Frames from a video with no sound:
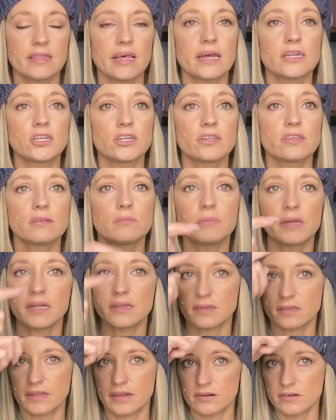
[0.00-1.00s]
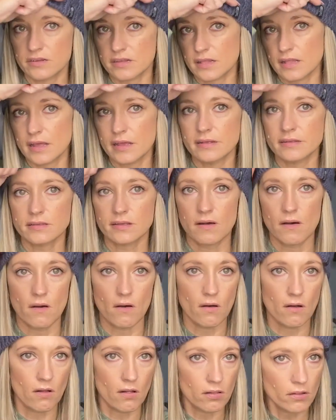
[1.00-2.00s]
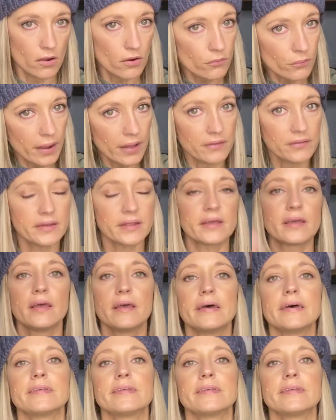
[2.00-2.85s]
that just means there's lace all around it.